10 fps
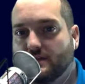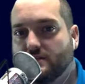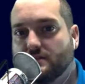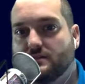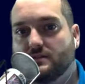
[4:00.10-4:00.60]
of
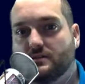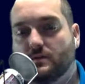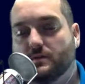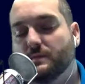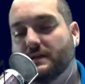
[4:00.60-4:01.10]
the uh,
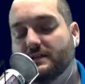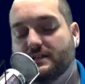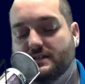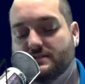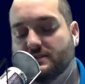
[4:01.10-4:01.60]
older
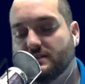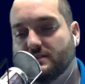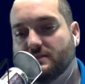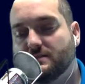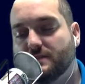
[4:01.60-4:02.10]
podcasts that I
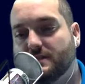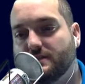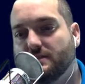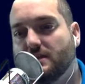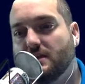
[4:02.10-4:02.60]
talked about
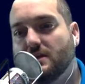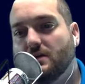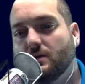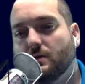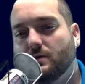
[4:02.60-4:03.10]
it
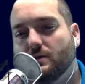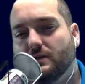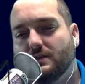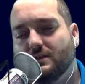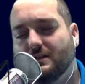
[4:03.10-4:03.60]
or
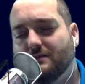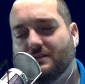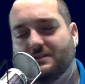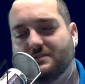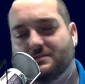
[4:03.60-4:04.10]
you're not
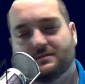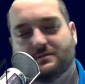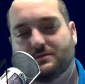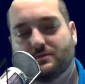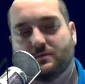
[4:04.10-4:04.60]
really
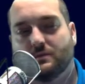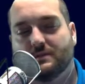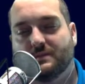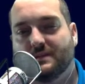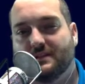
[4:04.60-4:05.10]
sure what
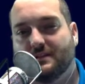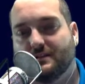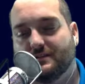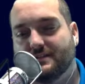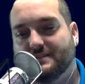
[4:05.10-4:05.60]
the big deal
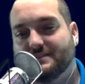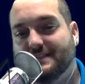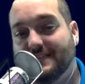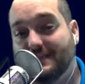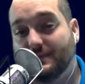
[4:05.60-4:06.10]
of it is
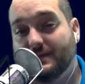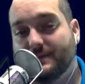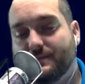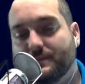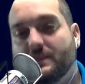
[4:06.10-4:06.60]
anyway,
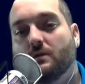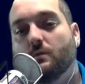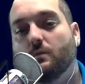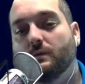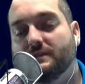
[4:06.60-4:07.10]

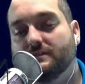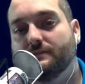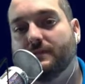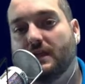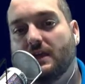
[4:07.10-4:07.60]
well,
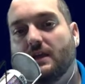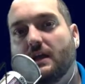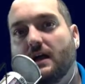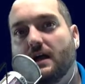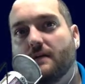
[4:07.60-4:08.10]

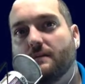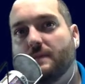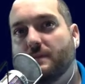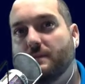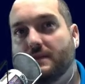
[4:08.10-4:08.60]
um,
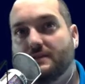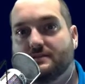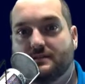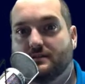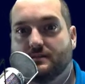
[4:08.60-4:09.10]
the
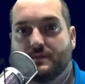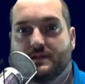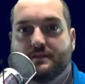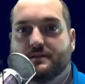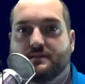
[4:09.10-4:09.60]
biggest deal
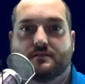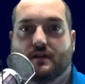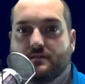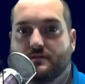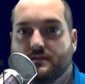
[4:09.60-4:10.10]
about this,
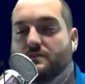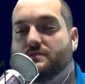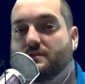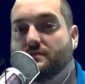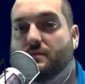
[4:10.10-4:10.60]
other than
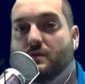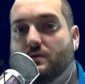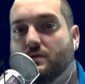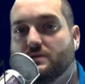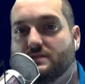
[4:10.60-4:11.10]
those other
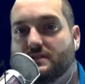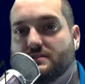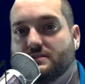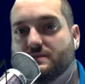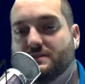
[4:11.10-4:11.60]
protocols that I
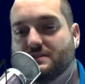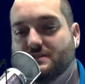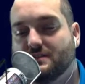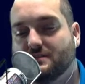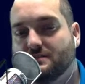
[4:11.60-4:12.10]
just mentioned
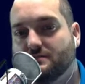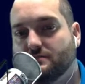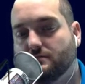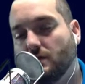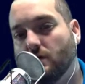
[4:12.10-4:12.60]
that it's
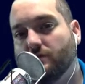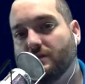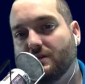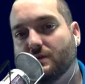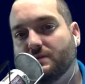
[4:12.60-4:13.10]

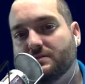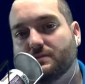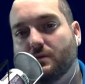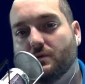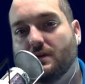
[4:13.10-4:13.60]
hopefully going to
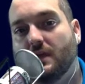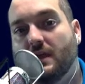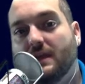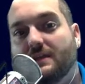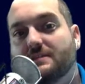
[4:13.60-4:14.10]
support,
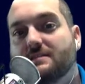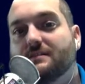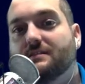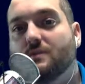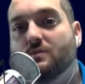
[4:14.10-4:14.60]
is the
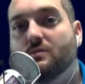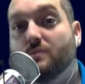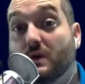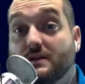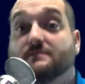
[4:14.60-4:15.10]
local
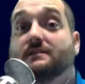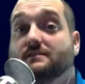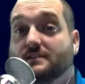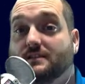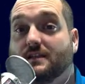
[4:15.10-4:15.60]

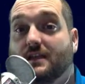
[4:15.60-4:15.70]
processing.